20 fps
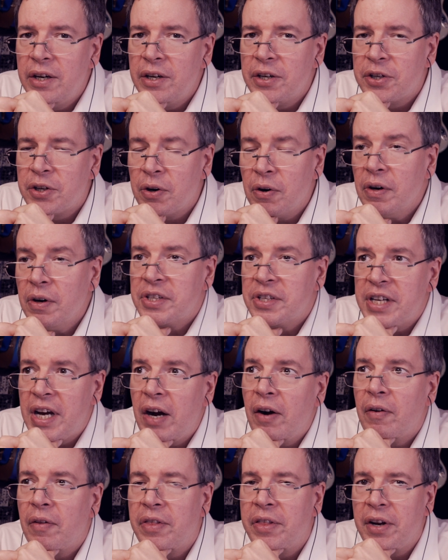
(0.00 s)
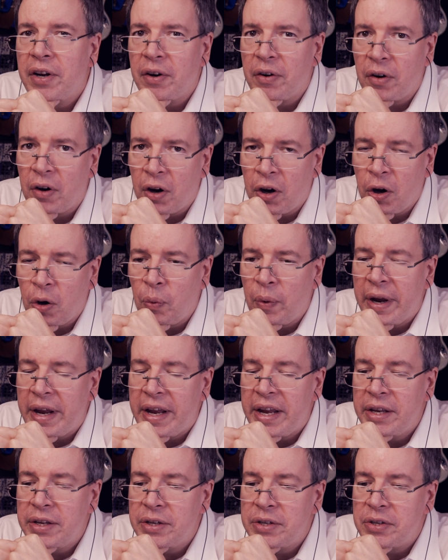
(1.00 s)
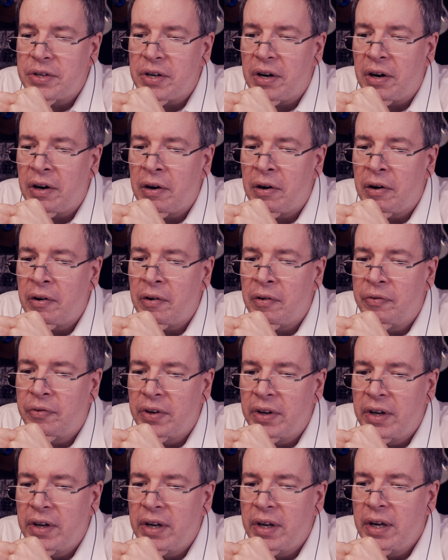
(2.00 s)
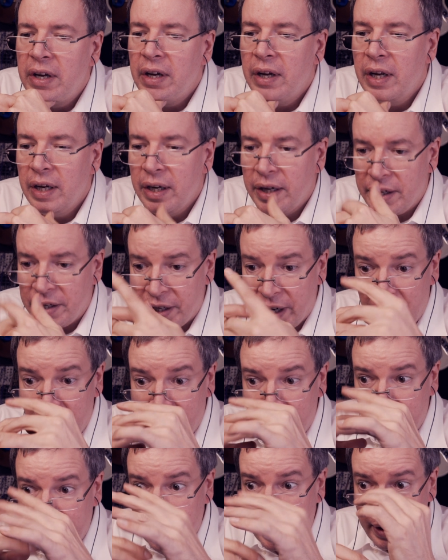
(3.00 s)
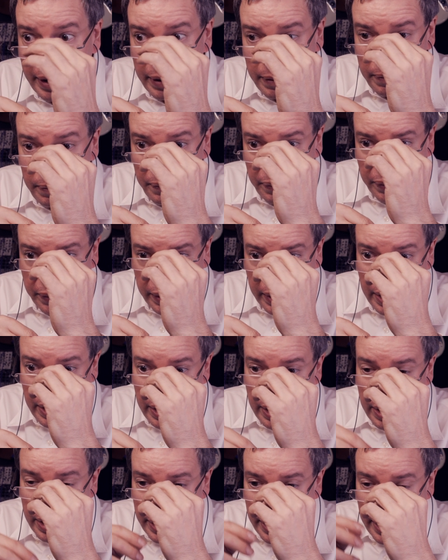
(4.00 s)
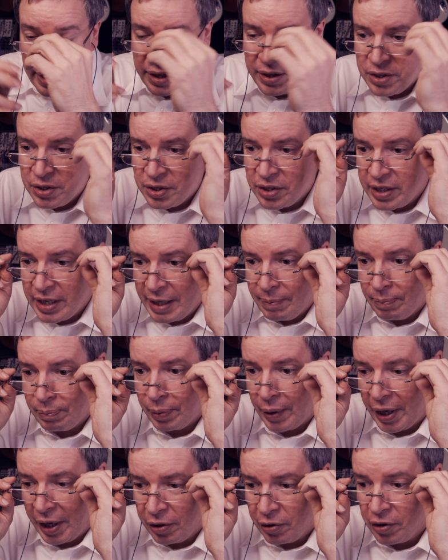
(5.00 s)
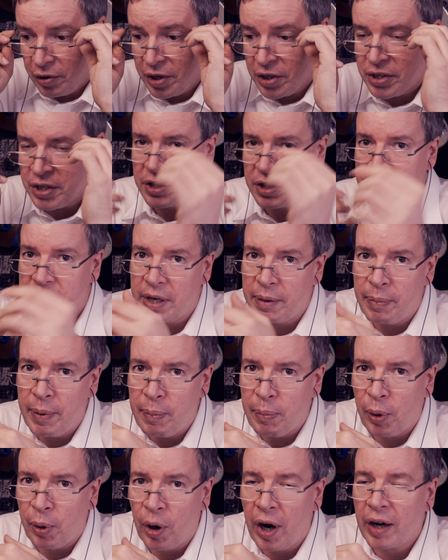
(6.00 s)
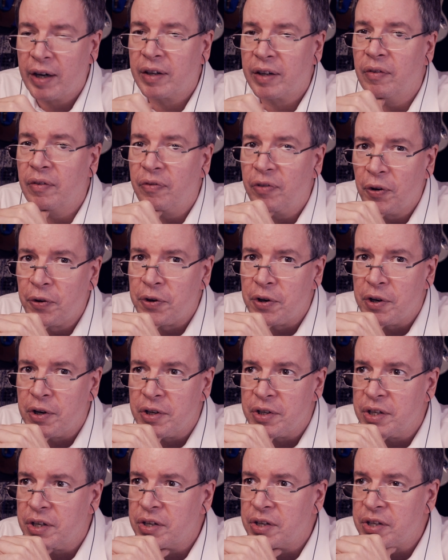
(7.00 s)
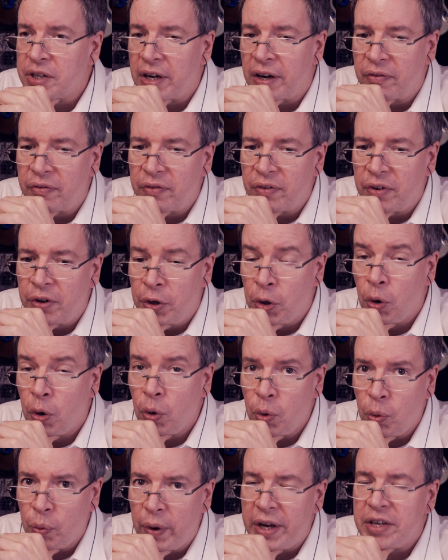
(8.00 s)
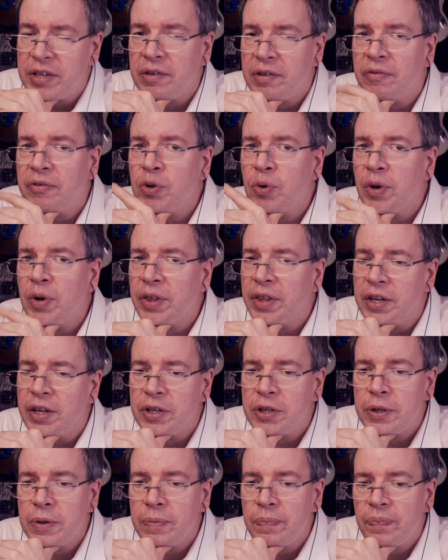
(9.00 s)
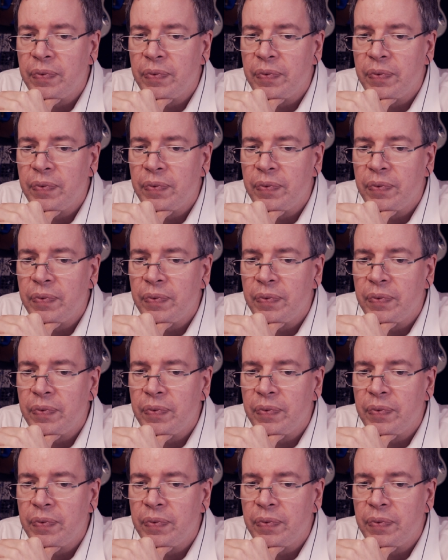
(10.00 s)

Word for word: Turns out there are ways of dialing in nice steep, like thirty-six dB per octave filters and stuff, known ways of doing this,